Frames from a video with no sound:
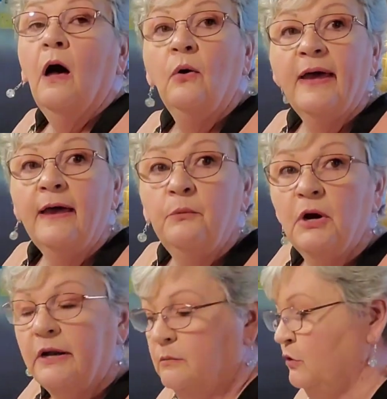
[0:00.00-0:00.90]
Okay,
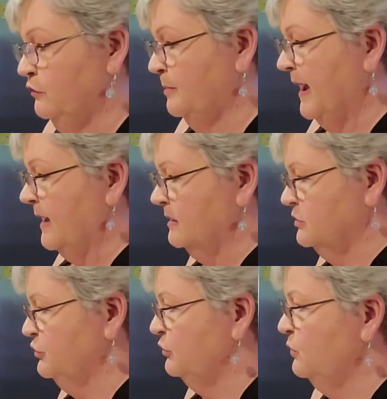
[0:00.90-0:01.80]
we're going to move
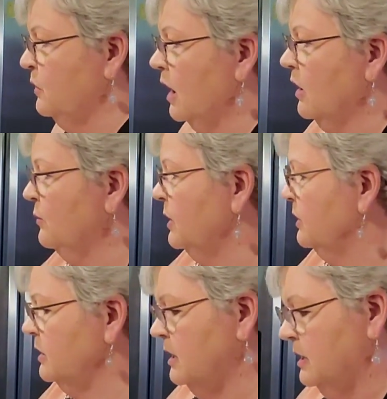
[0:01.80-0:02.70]
back to
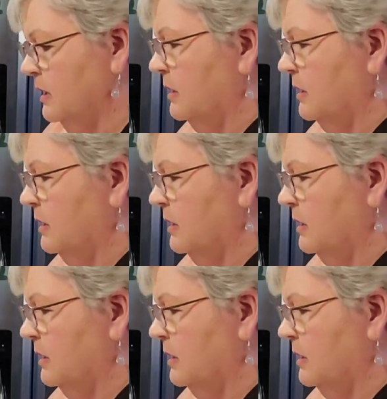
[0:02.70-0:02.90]
our